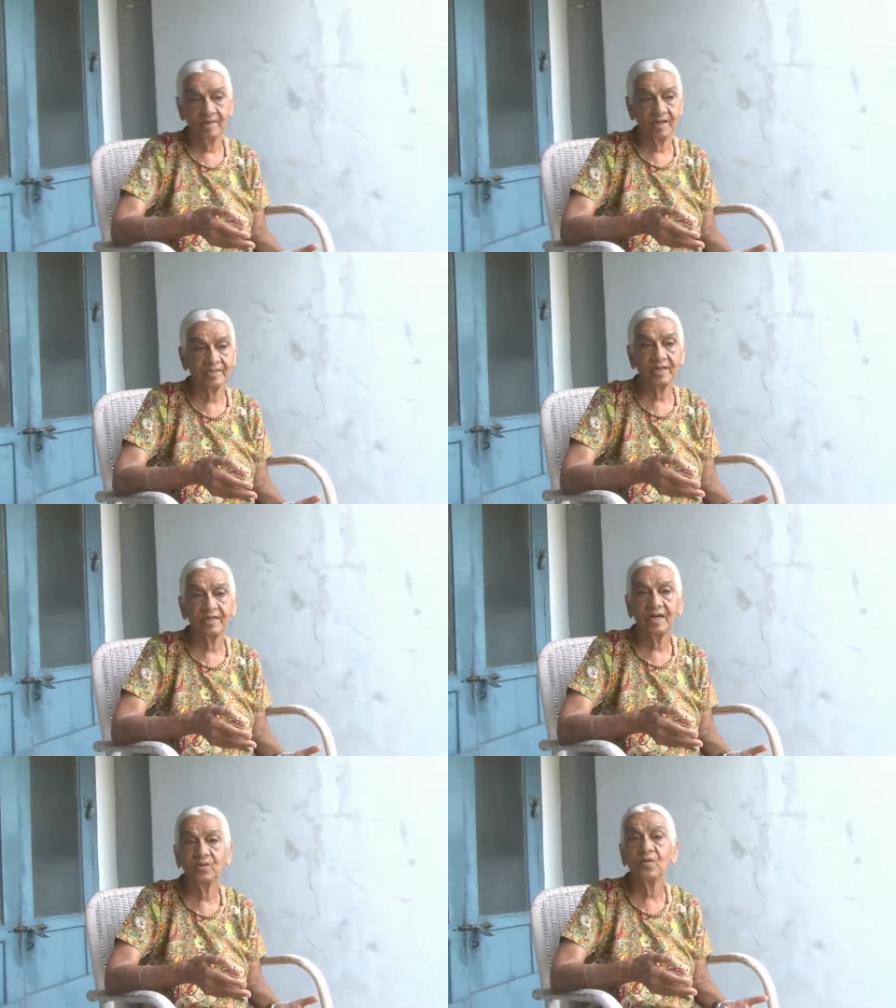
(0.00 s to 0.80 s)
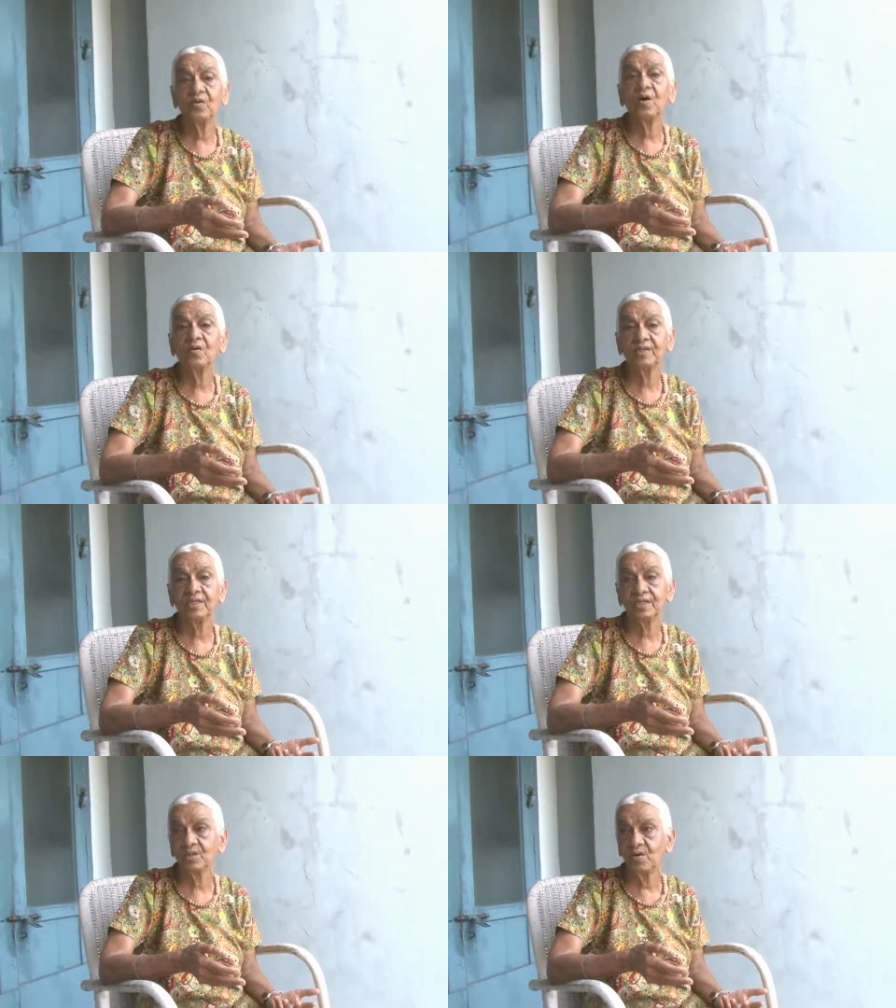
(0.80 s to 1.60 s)
I said, I don't know how
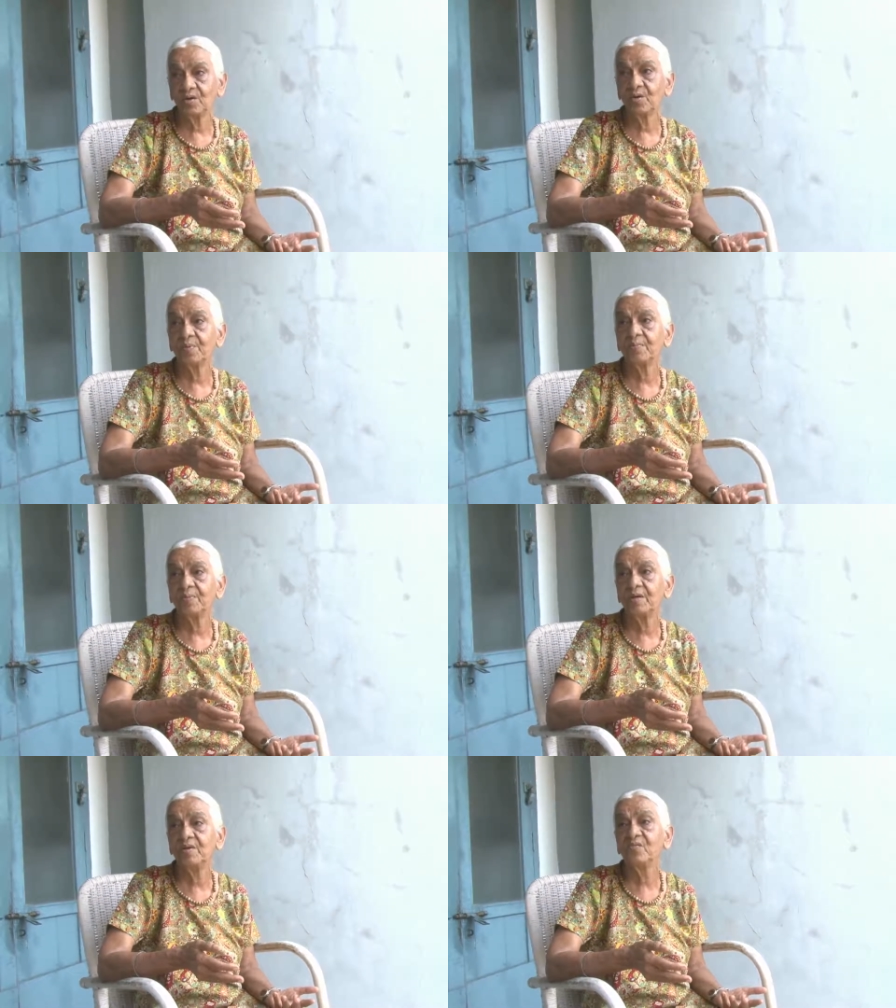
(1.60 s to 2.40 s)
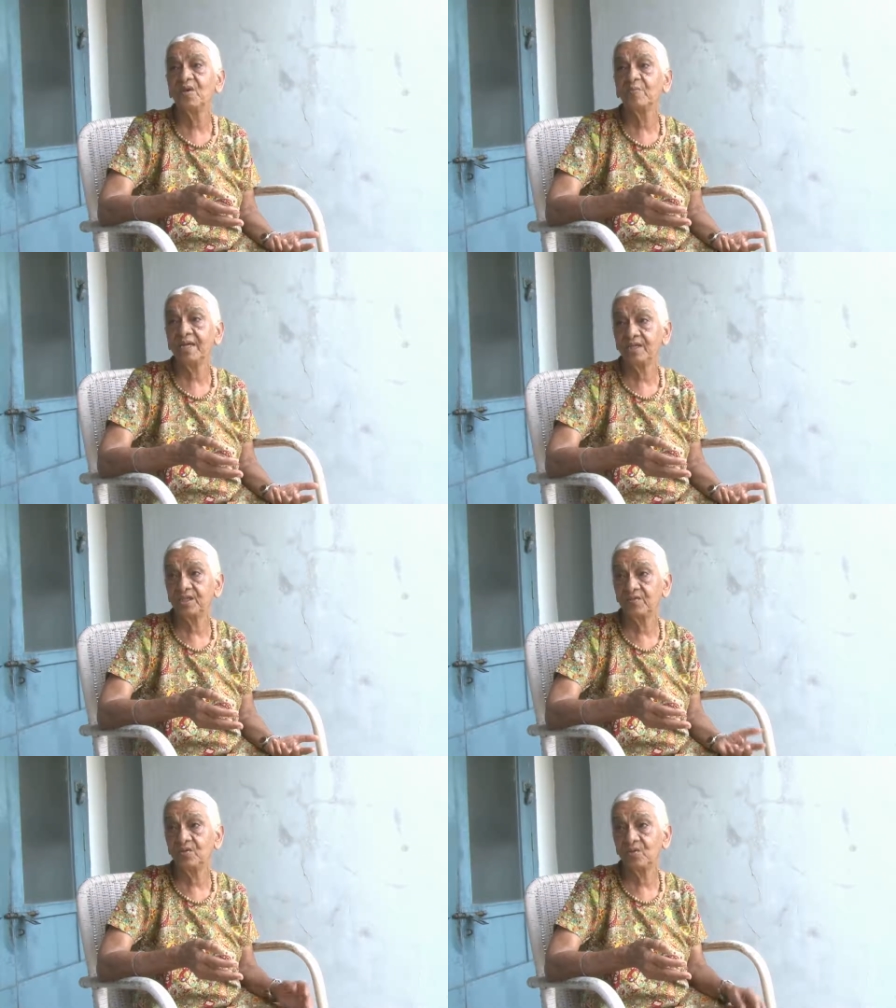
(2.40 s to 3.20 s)
this is going to prepare me for my
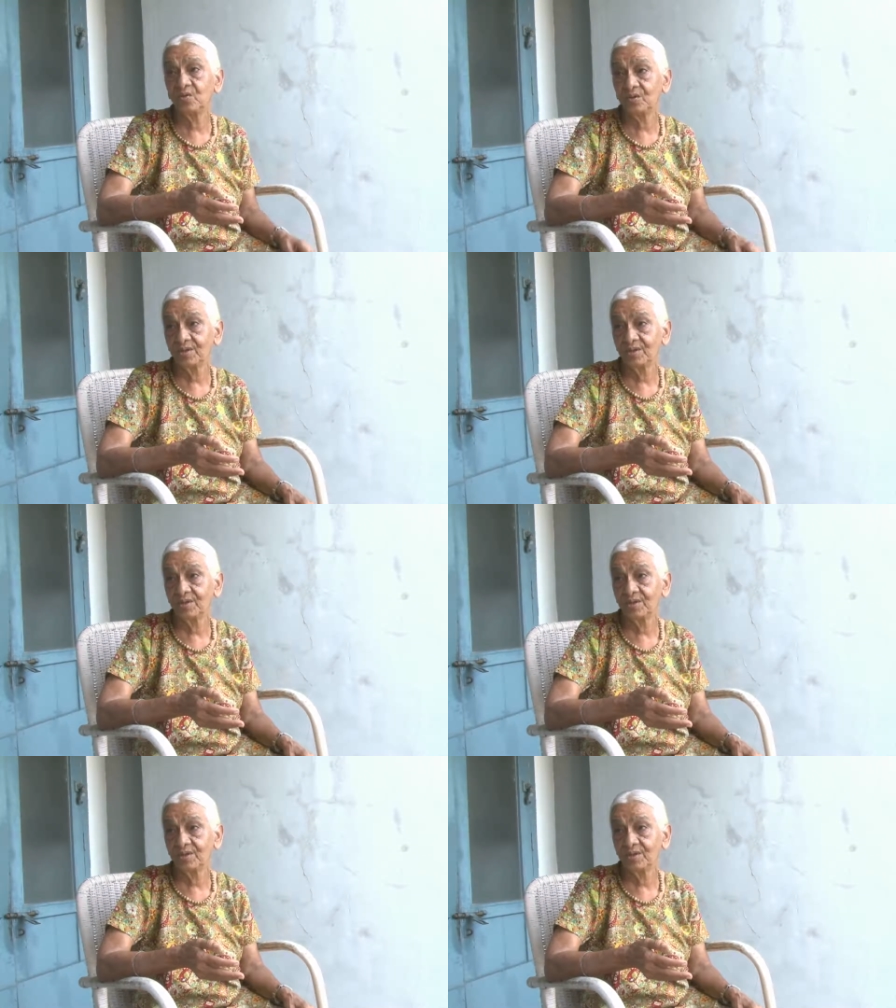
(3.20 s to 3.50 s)
interview